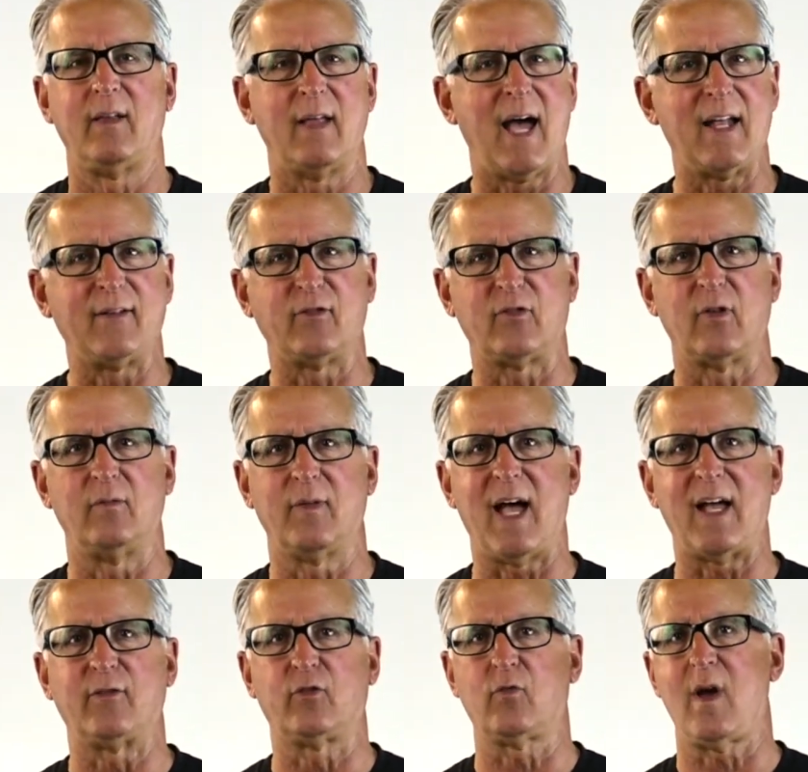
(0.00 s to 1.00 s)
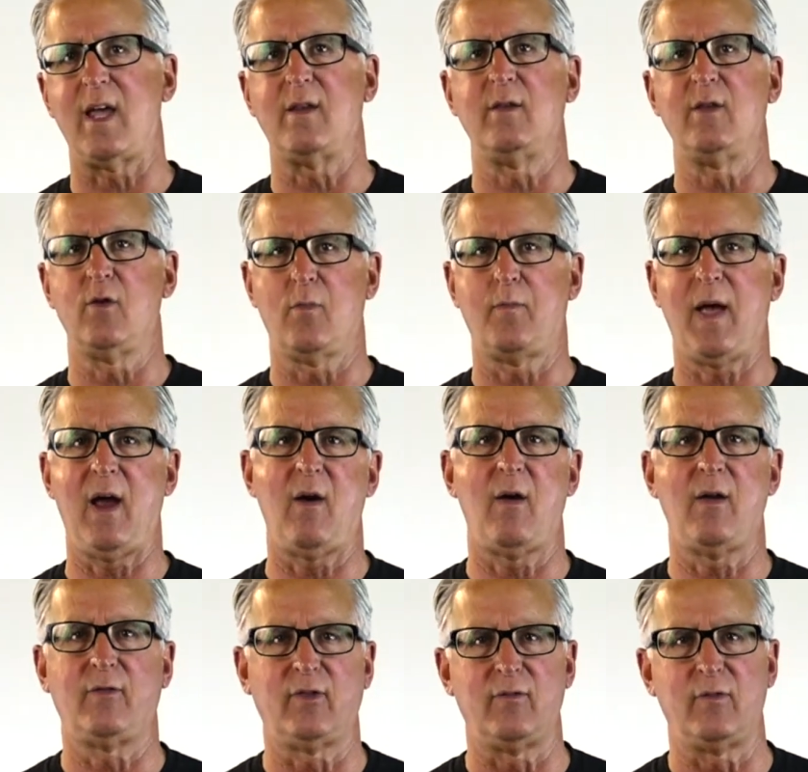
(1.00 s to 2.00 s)
That's great. And your
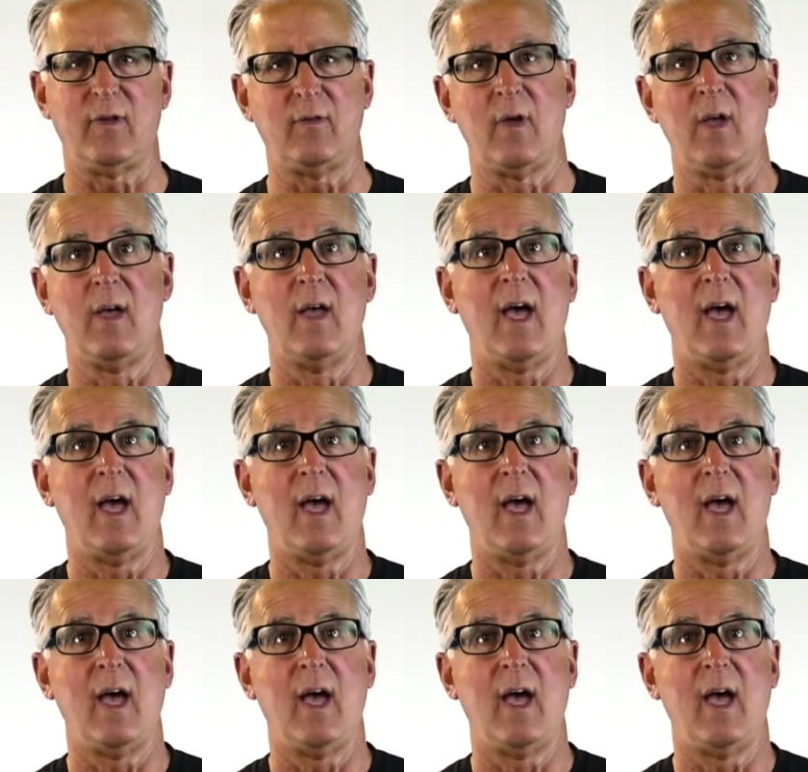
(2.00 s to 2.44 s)
parents, if you